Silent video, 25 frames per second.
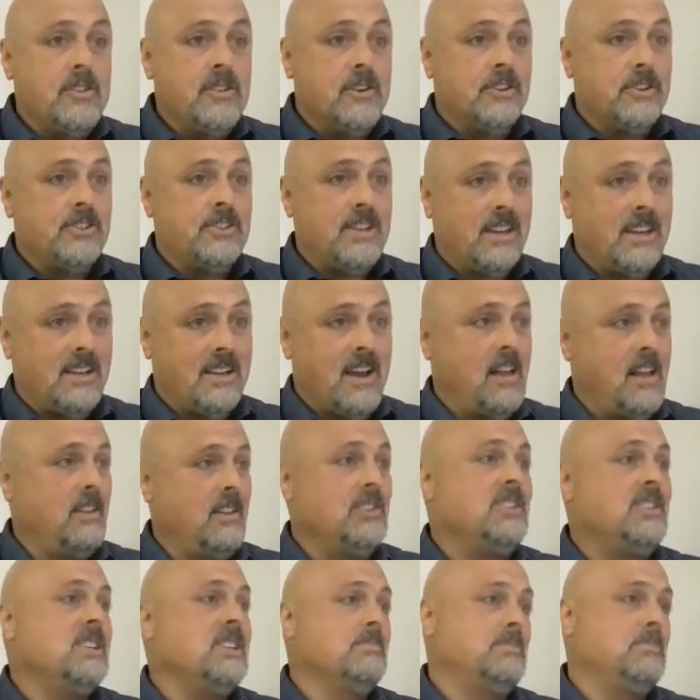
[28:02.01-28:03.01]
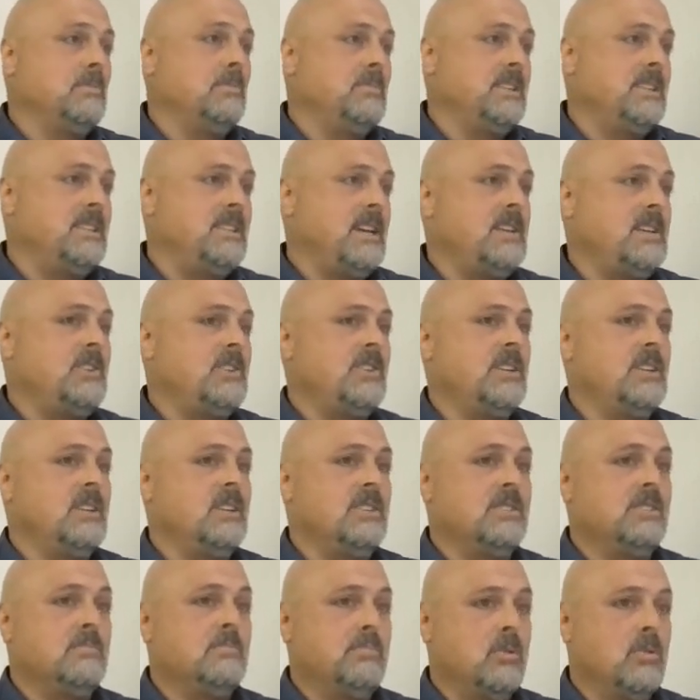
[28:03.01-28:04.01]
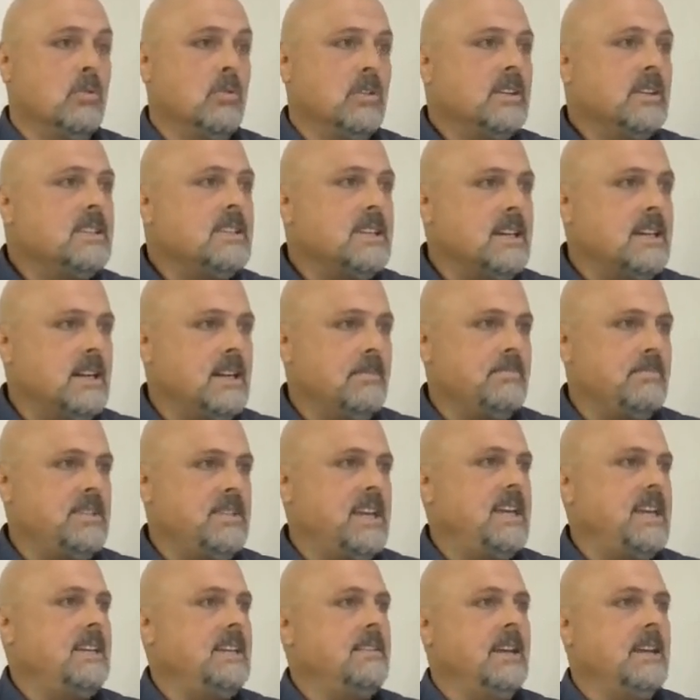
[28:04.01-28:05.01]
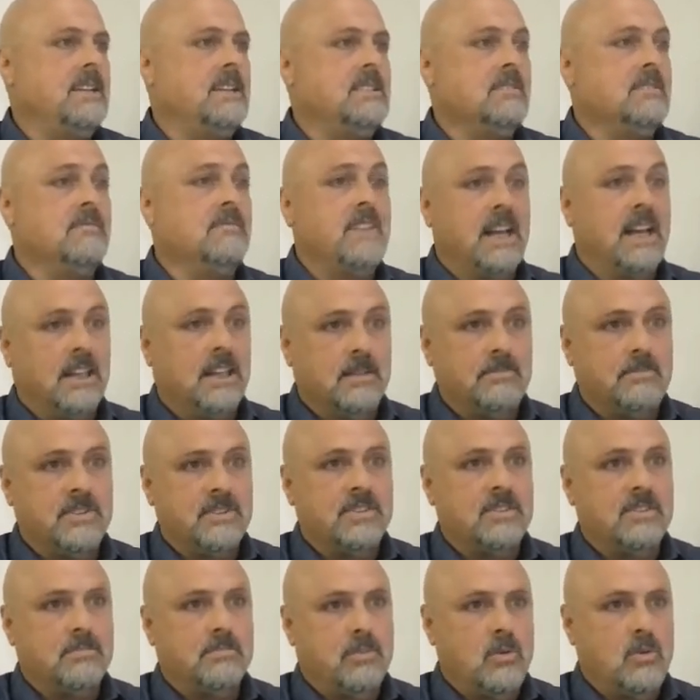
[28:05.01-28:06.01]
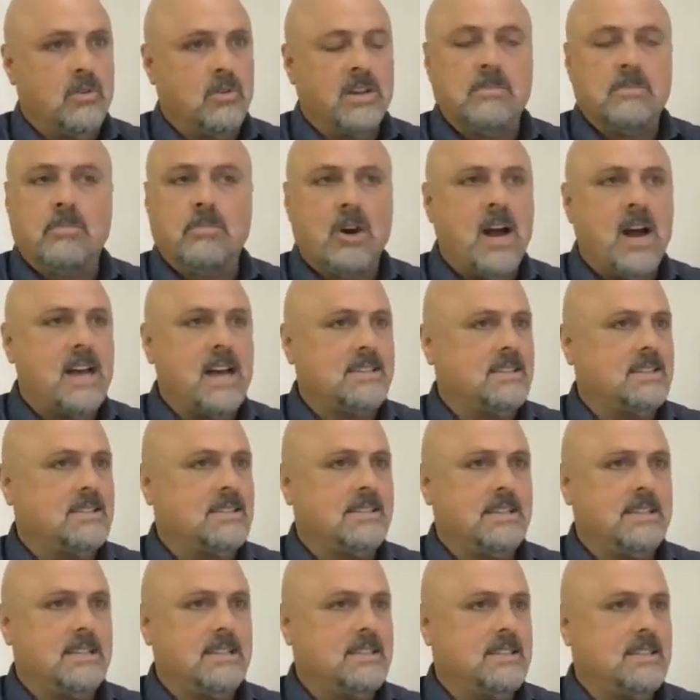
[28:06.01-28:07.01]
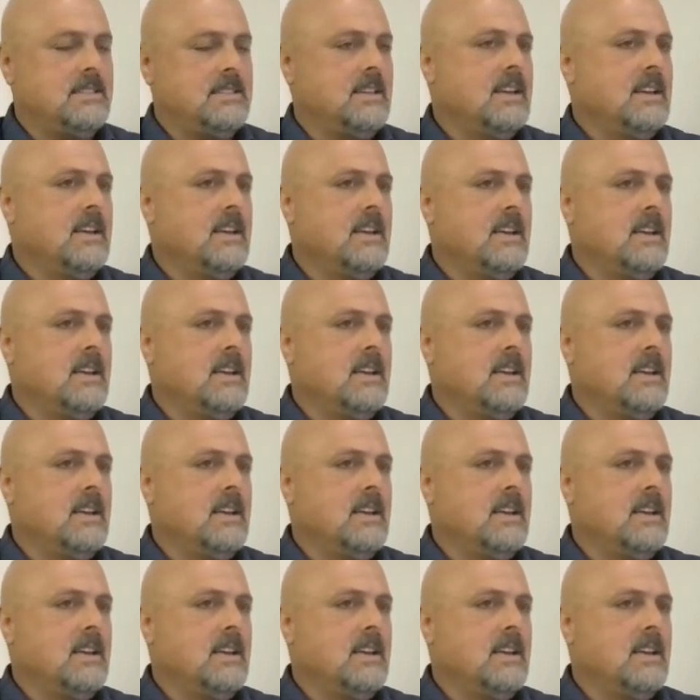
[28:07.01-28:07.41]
there's technology implementation, it's important to update and develop the supporting processes.